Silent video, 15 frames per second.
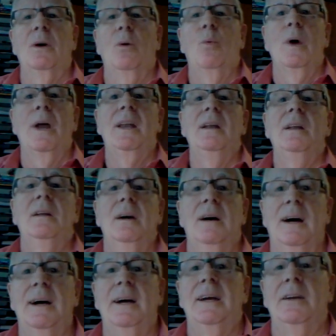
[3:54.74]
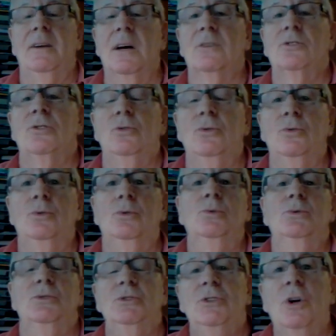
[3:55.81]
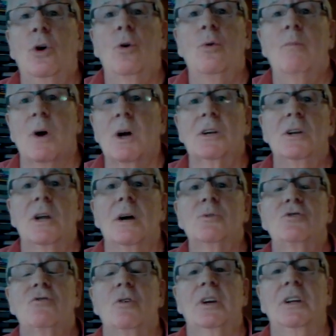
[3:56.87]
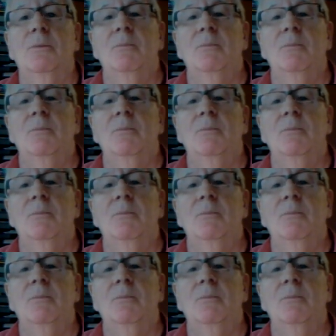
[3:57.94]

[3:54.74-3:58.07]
when I got to know Martin Armstrong in the